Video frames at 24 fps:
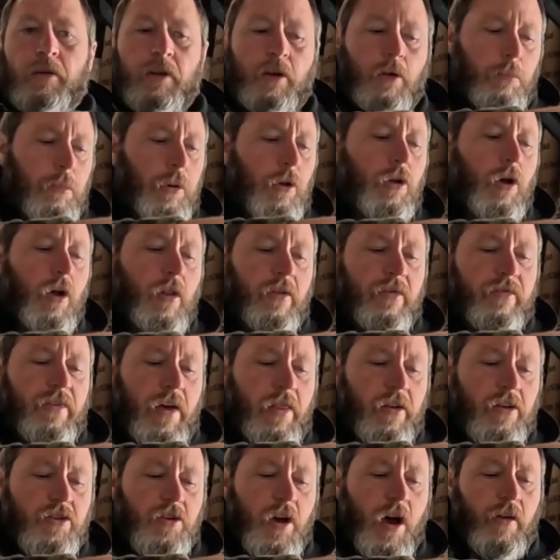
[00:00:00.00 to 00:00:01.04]
it'll pull all the
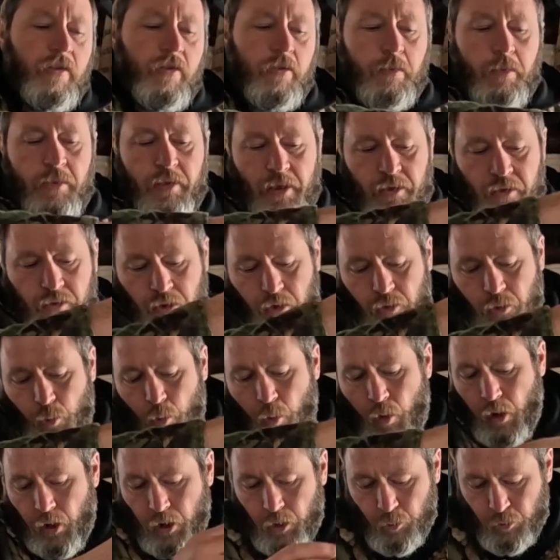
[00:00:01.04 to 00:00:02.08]
feathers off them, and then all the
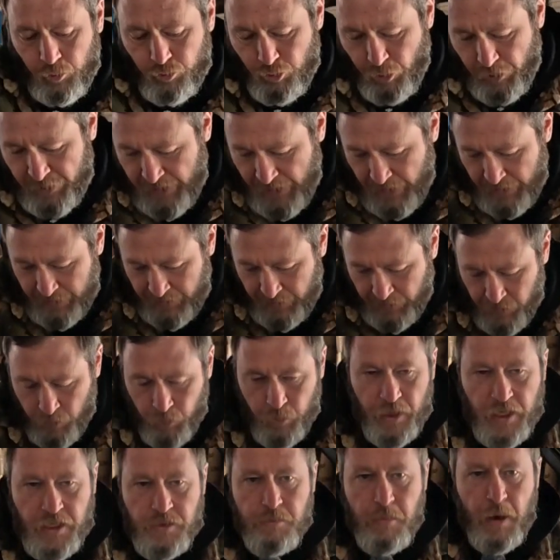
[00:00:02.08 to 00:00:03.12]
water will drain out of here into a
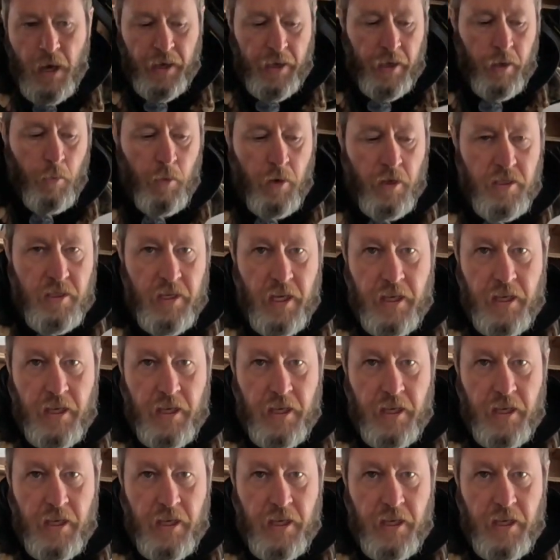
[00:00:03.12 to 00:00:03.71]
nice bucket where it's